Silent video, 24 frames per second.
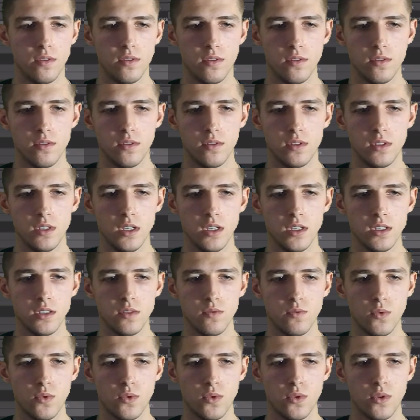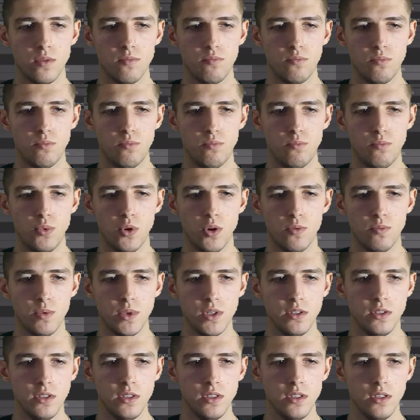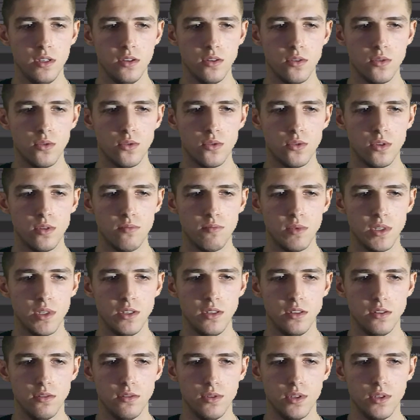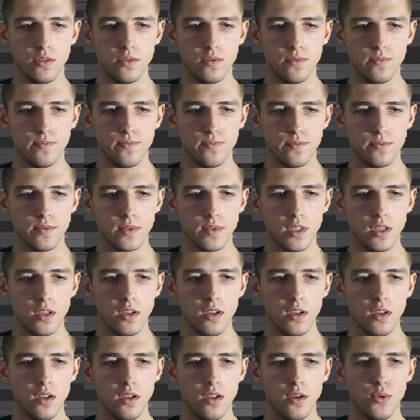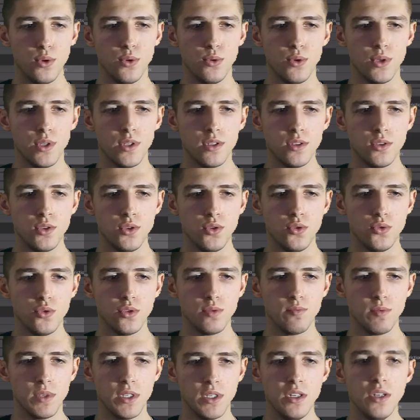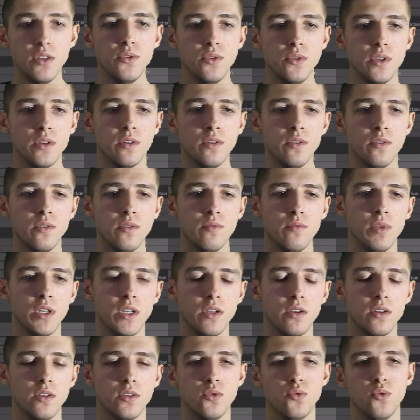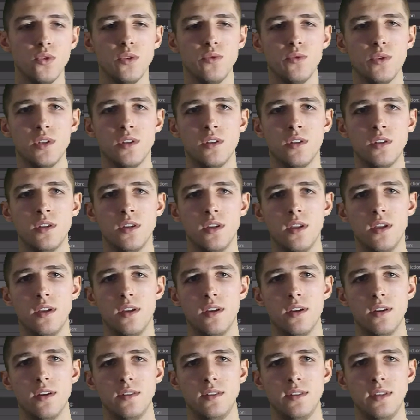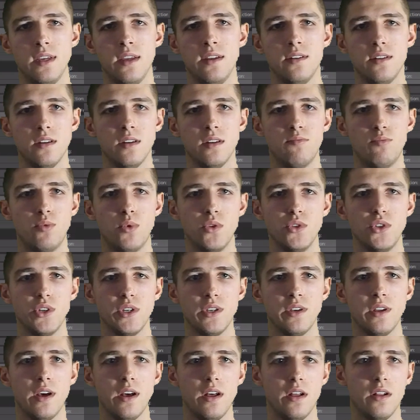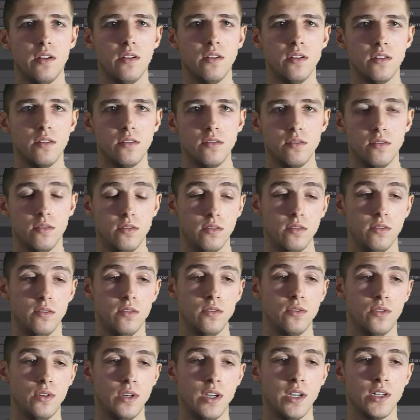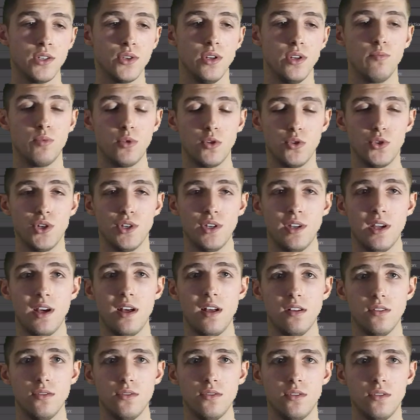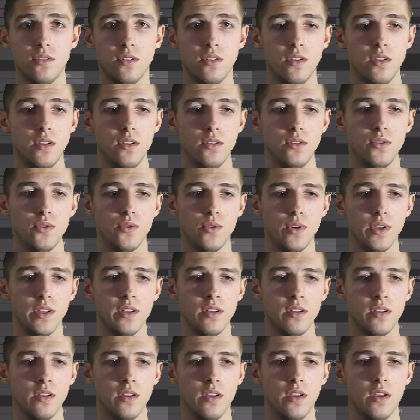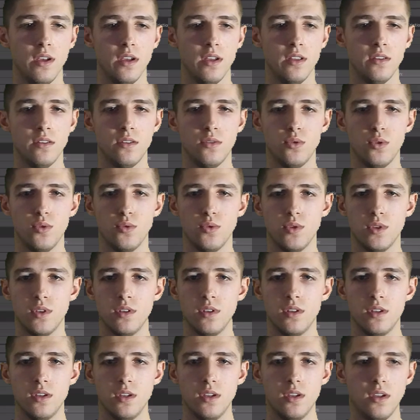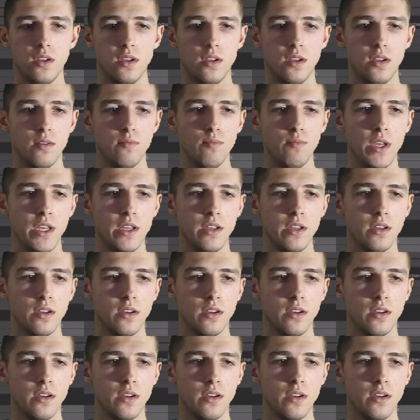seeks for property or material. We will choose material because we will send a projectile, or actually projectiles, to it, and we will make